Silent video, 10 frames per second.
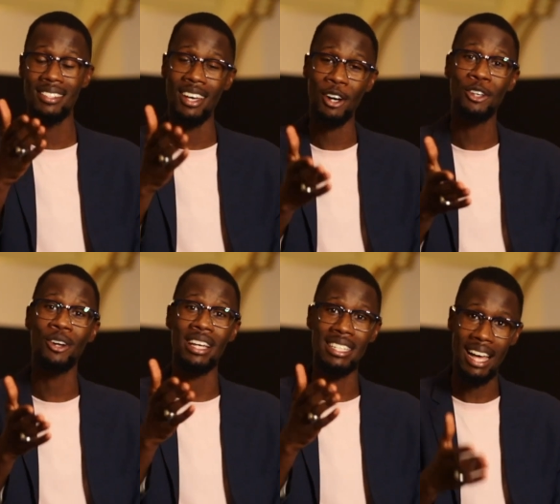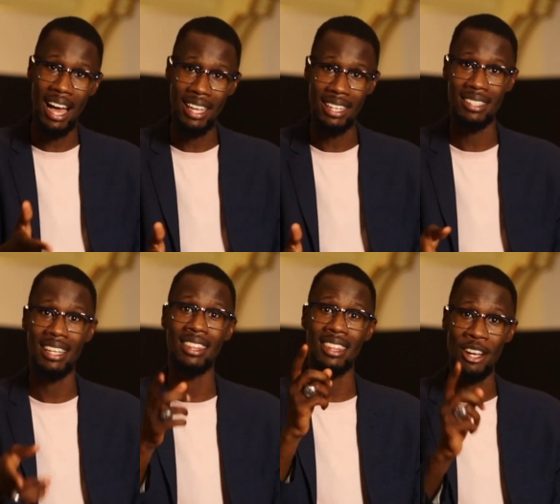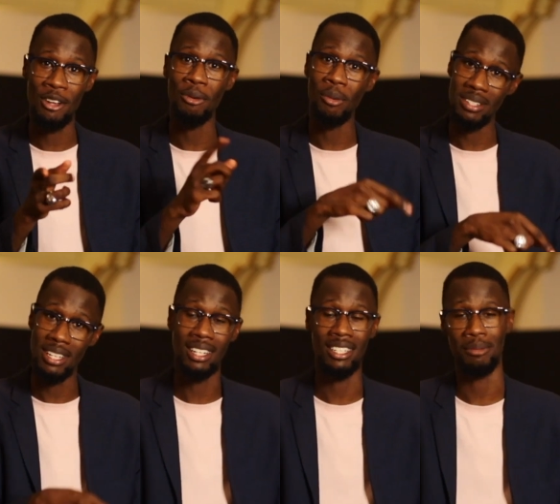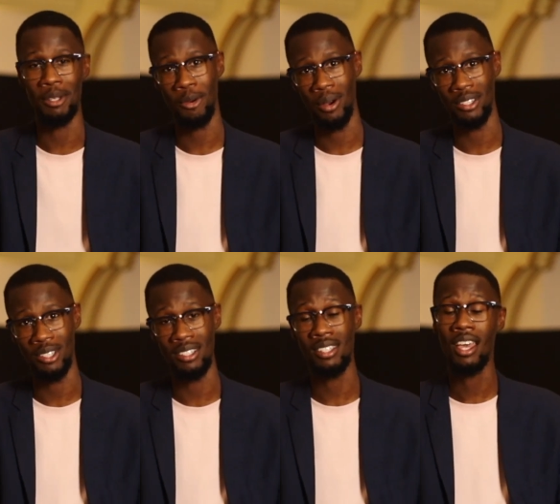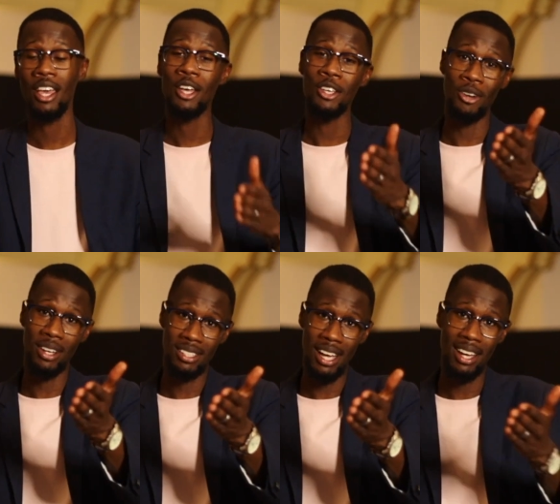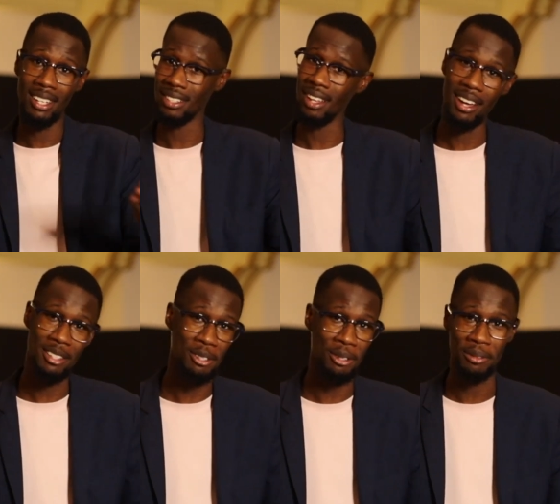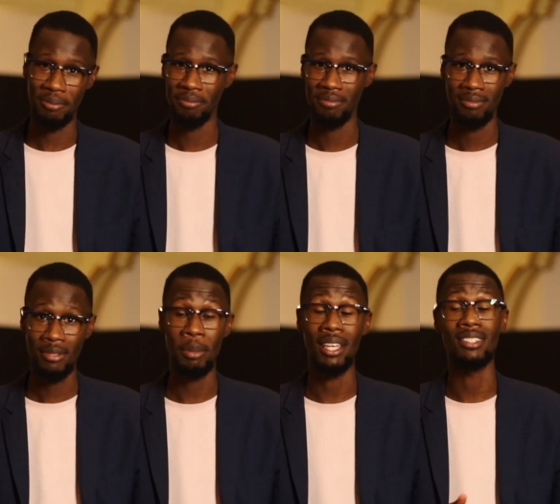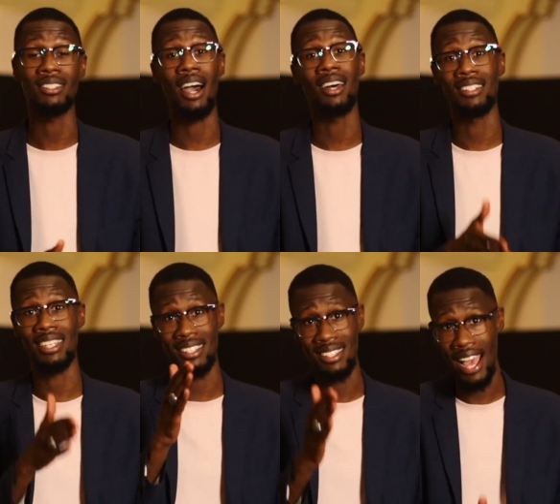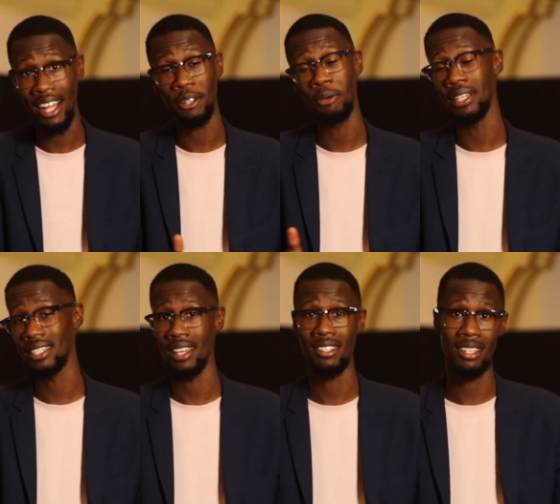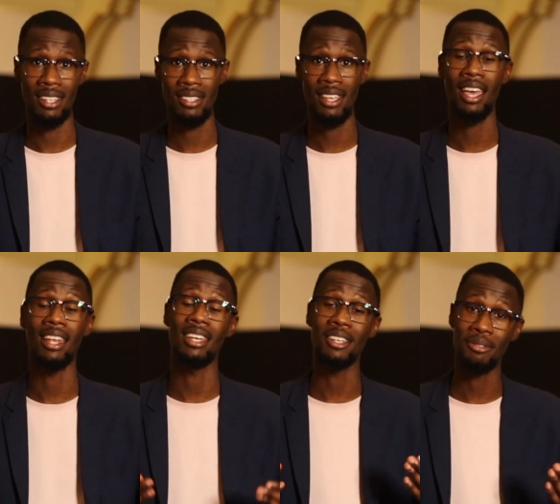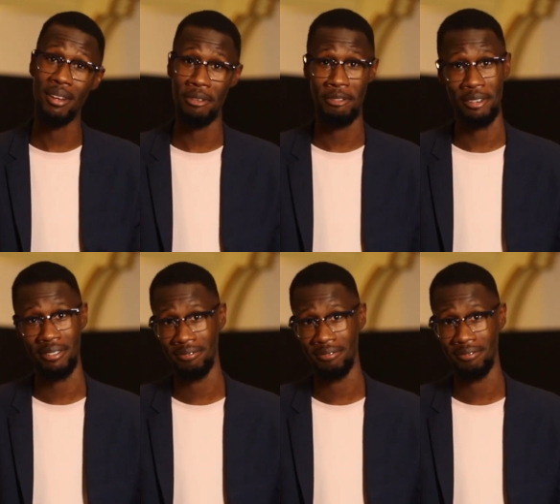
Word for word: Tell your anxieties that they're the ones that need to be questions. Your anxiety's lying to you because God is exactly who he says he is and he is faithful.